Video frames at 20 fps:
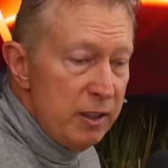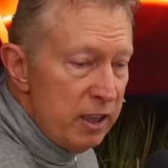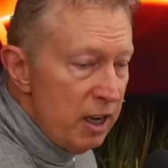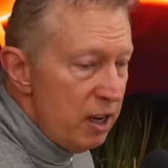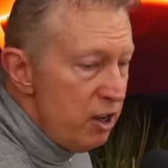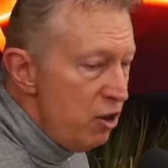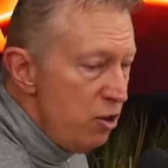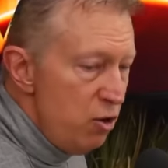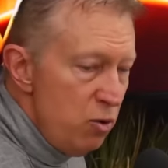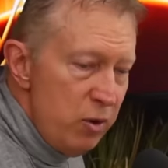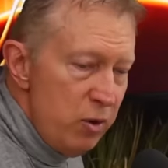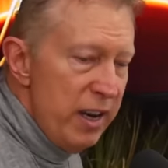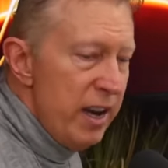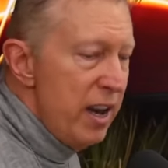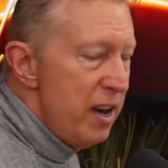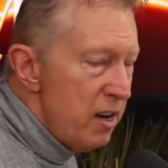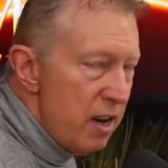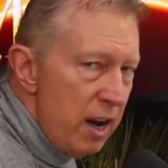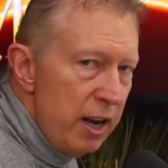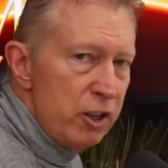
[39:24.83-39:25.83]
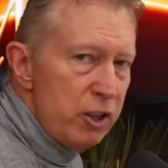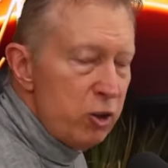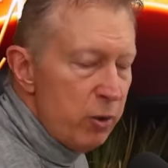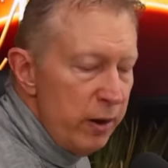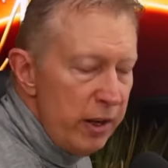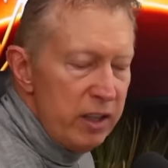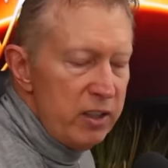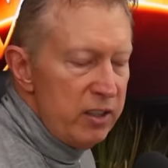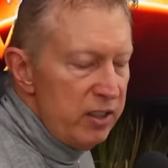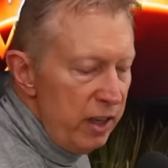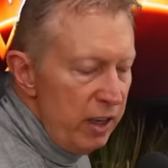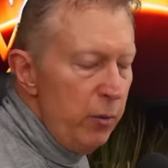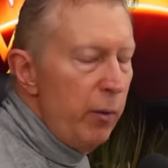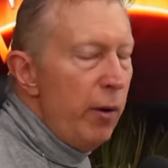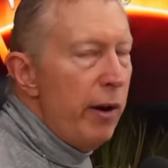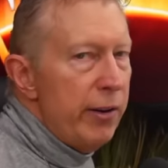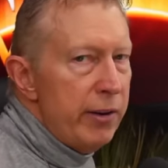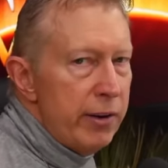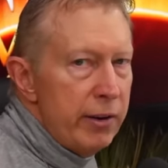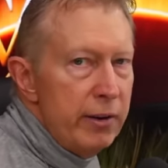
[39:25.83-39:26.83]
going to tell you, you cannot drink
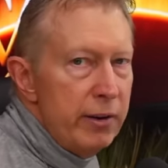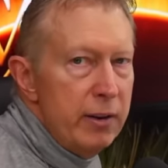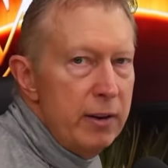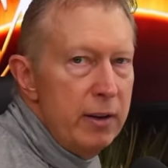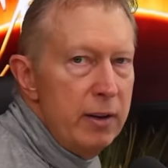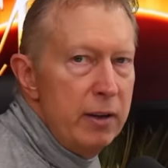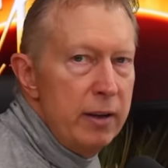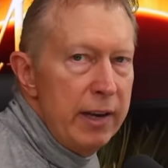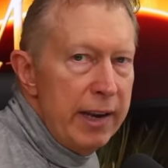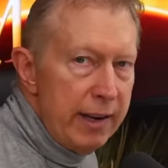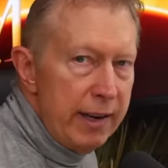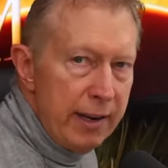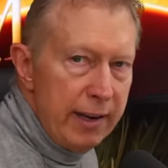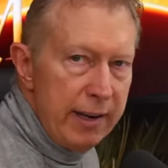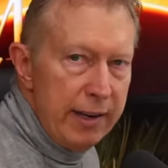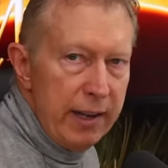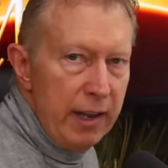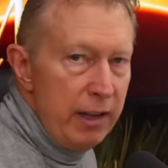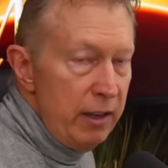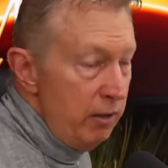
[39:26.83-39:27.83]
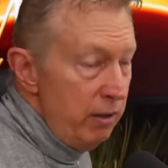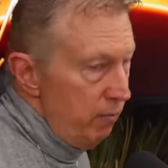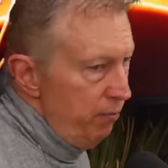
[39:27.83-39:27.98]
seawater and